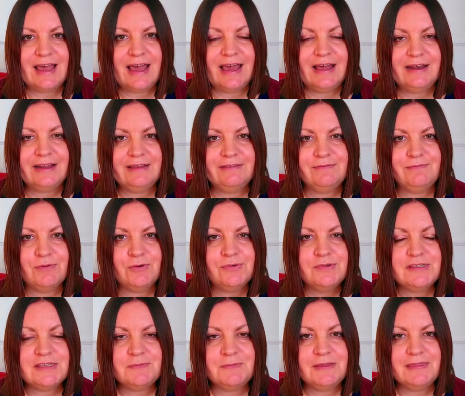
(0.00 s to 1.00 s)
And I've
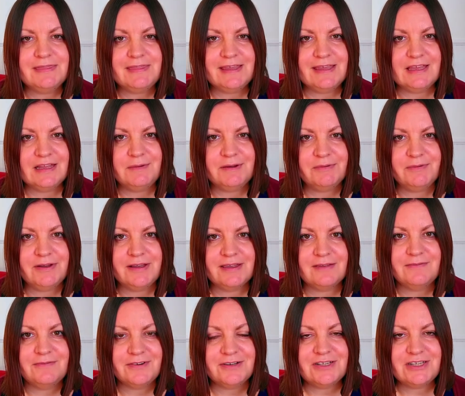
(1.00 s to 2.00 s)
also been thinking about
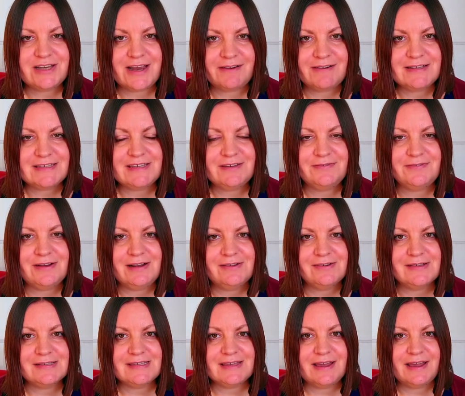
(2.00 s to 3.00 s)
working for a charity for a
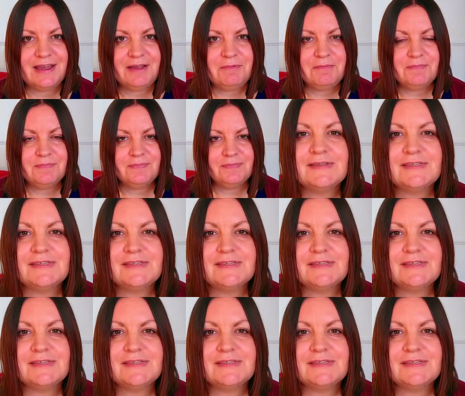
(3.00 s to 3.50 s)
long time.